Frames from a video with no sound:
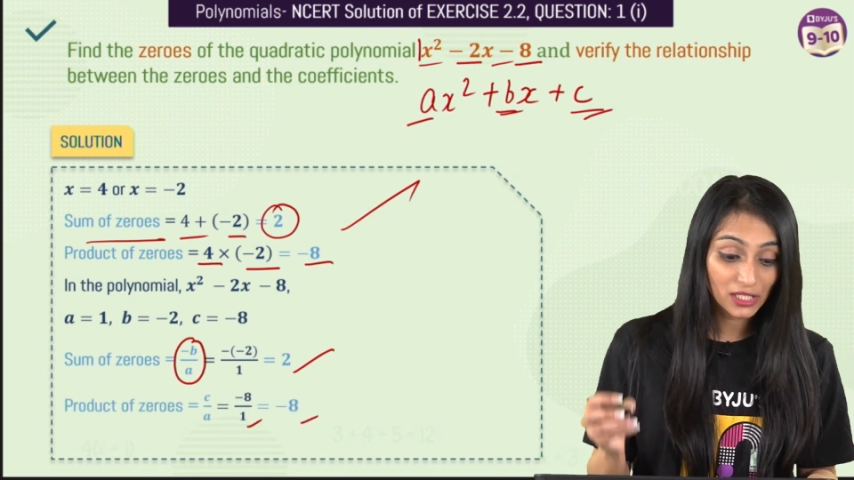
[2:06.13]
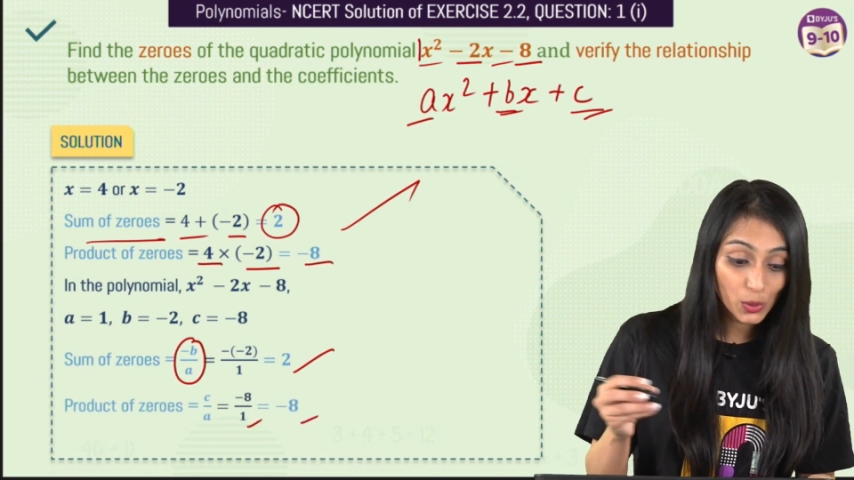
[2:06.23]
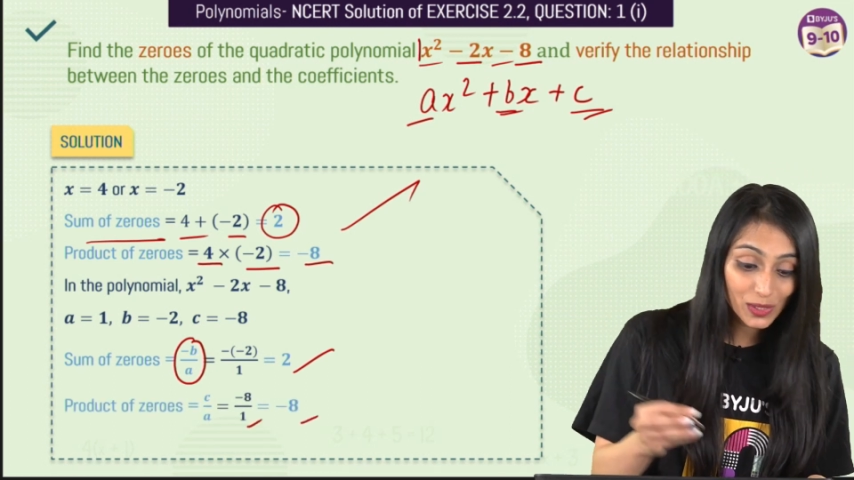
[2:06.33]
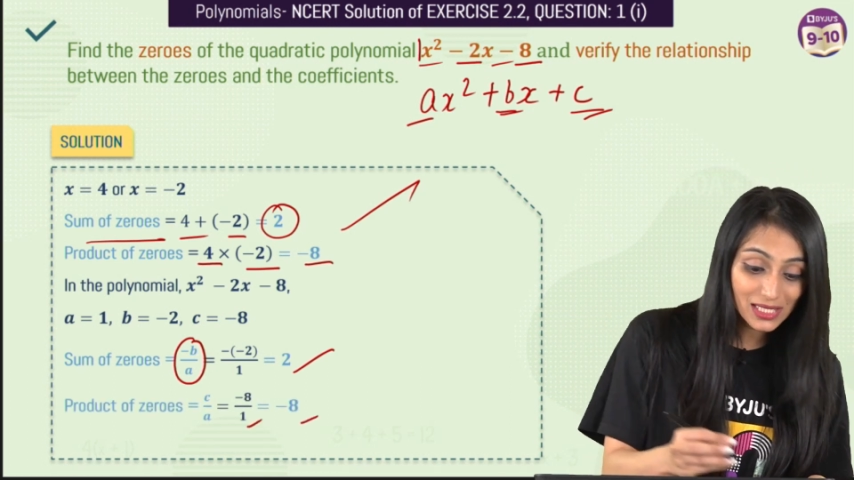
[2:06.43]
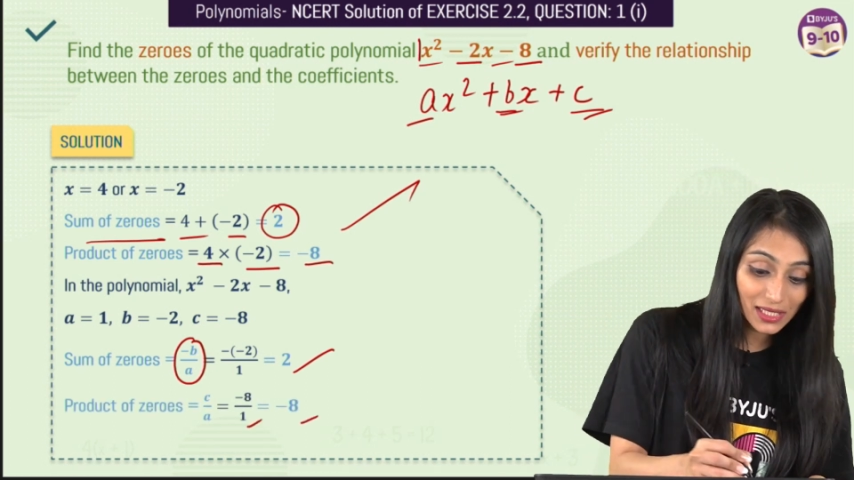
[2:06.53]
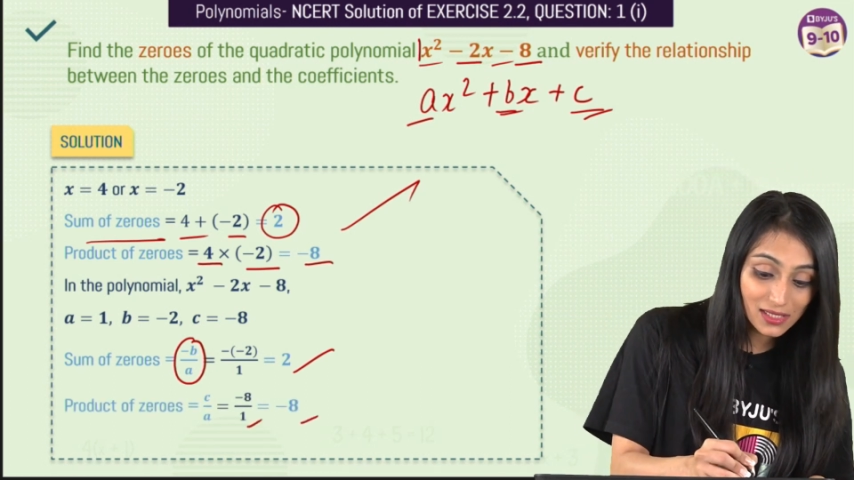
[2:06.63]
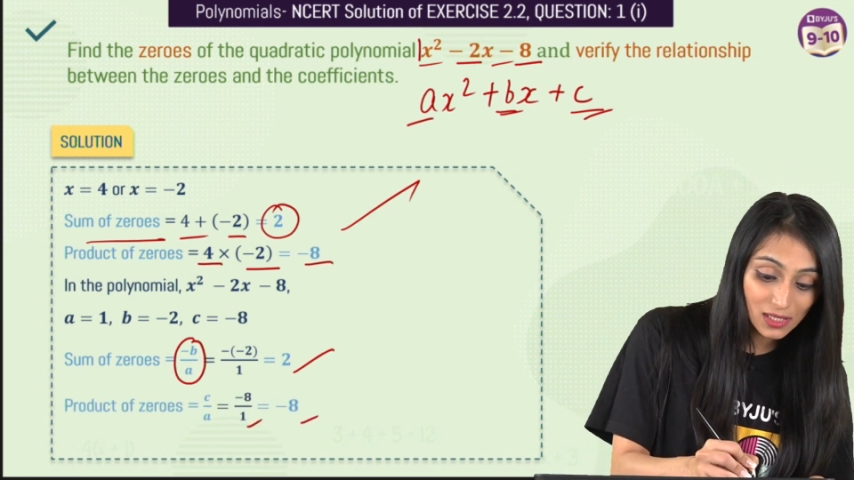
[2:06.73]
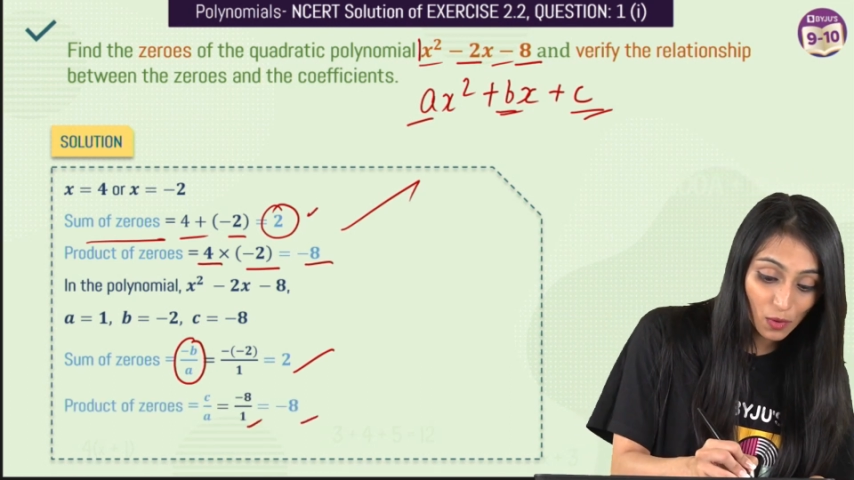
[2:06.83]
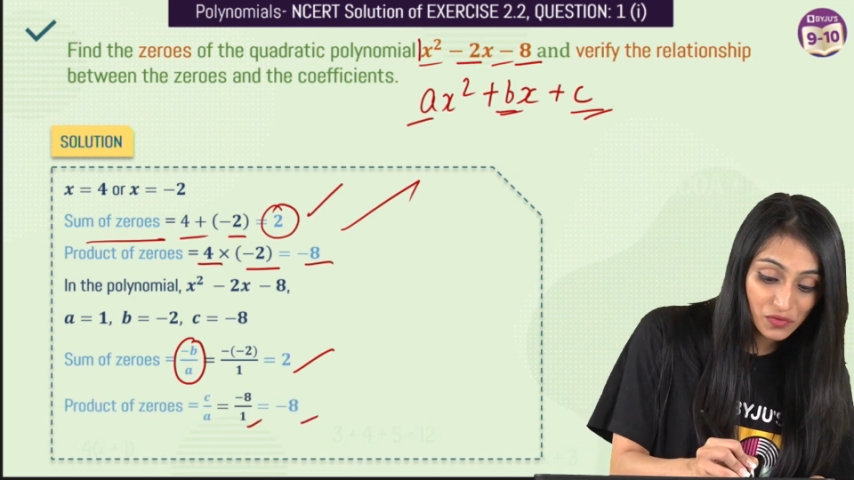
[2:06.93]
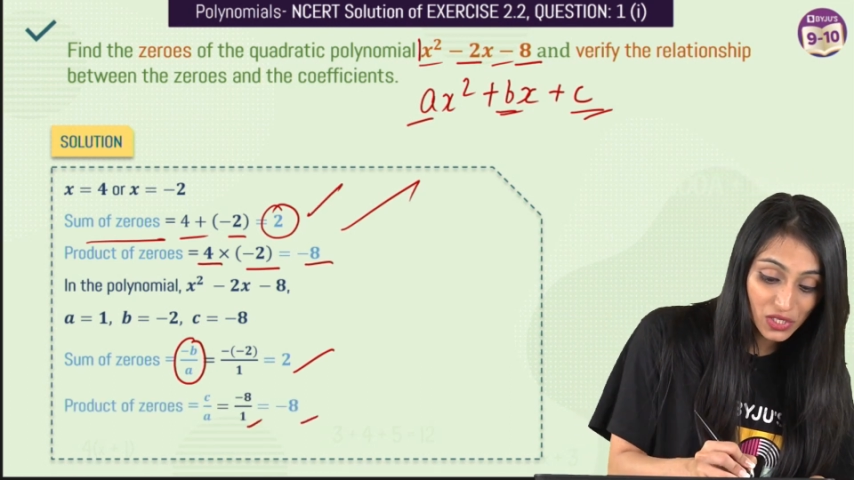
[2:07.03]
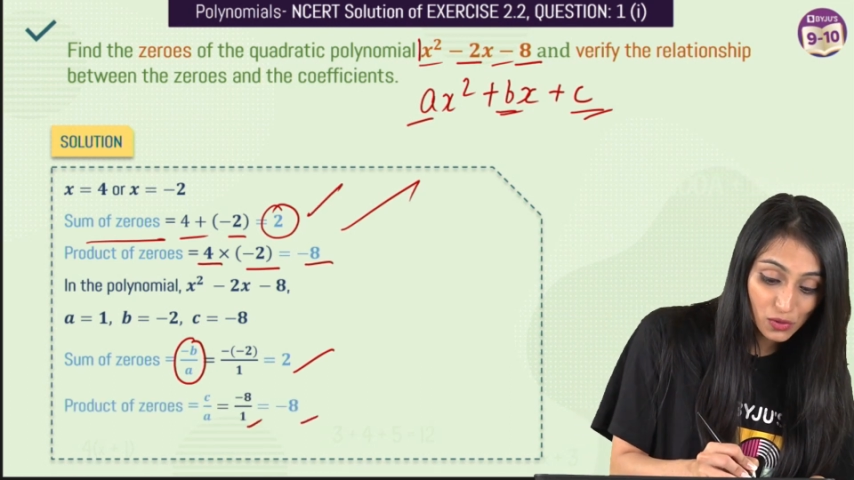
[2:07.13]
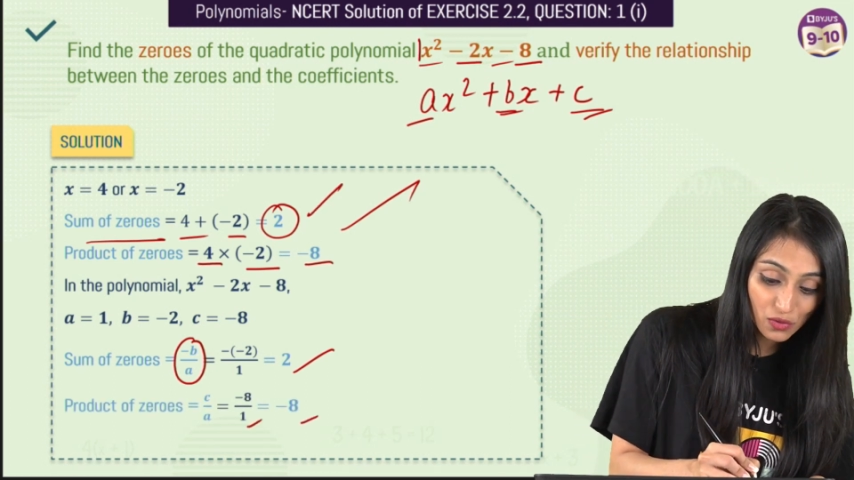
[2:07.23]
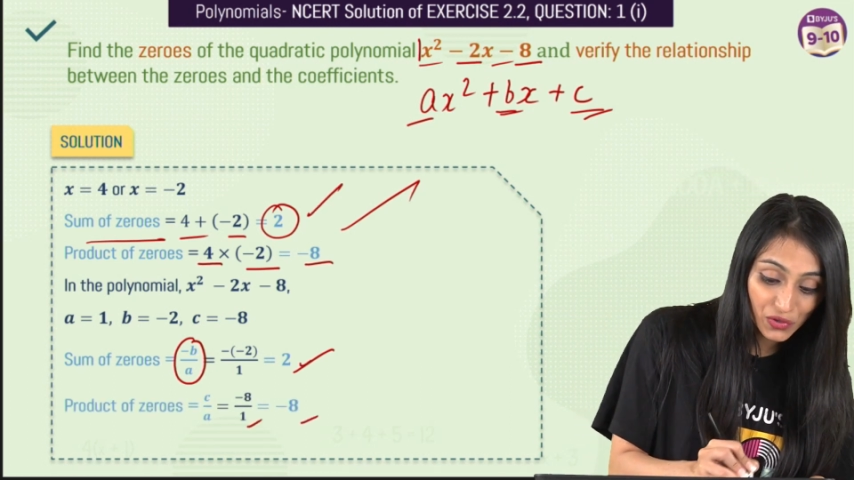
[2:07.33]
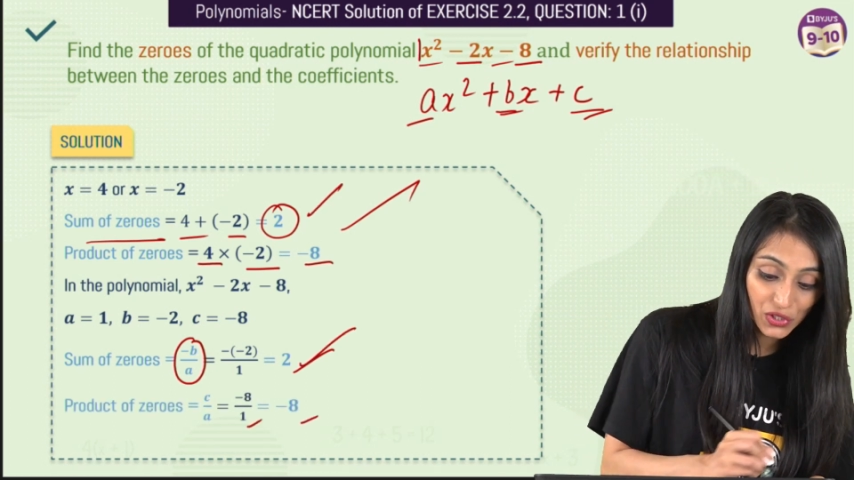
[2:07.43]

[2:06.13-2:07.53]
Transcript: And you can see that sum of zeros over